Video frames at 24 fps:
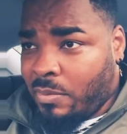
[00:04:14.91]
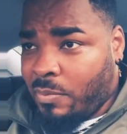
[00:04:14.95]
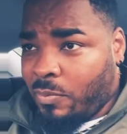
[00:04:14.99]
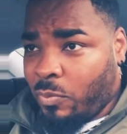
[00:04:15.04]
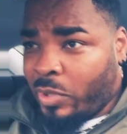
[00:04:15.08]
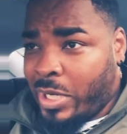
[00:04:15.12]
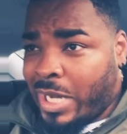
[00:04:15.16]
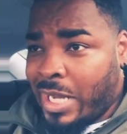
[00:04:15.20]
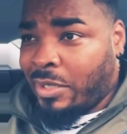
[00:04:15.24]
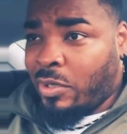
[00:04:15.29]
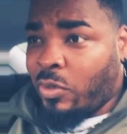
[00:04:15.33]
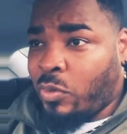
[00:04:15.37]

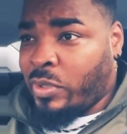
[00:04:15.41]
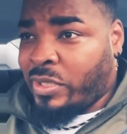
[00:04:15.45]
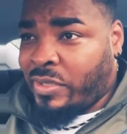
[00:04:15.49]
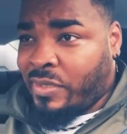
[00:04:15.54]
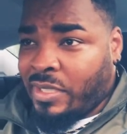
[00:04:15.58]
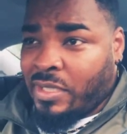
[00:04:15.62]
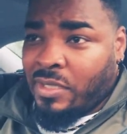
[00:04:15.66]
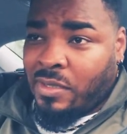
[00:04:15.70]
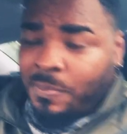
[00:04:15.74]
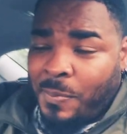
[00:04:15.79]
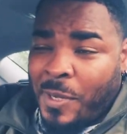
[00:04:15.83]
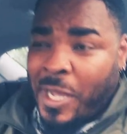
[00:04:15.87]
what I noticed
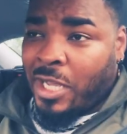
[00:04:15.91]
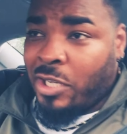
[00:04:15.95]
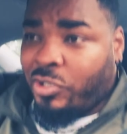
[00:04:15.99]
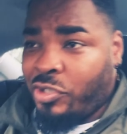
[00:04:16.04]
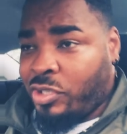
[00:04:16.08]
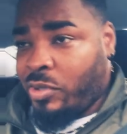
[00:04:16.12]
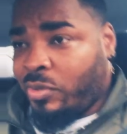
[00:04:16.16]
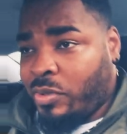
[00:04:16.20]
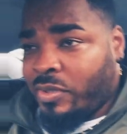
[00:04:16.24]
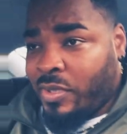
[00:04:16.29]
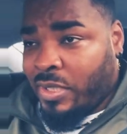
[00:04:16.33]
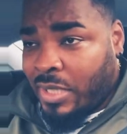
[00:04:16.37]
in his
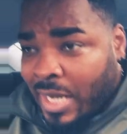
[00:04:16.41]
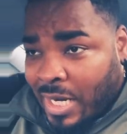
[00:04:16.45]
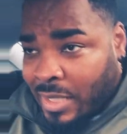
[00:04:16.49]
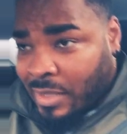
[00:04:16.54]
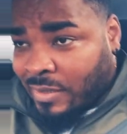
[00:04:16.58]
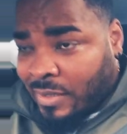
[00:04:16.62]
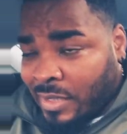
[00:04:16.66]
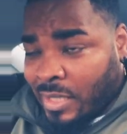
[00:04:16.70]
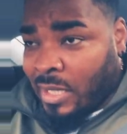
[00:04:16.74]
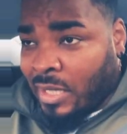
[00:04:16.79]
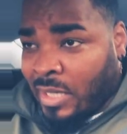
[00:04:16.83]
posture is he had his